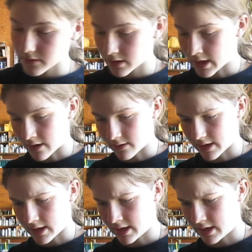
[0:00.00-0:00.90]
Now
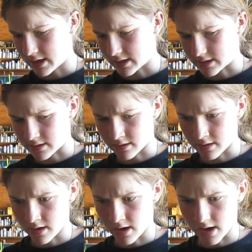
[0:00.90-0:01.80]
it is
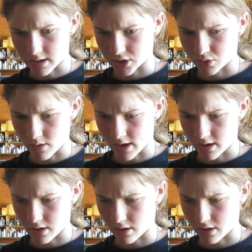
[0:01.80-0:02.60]
not square.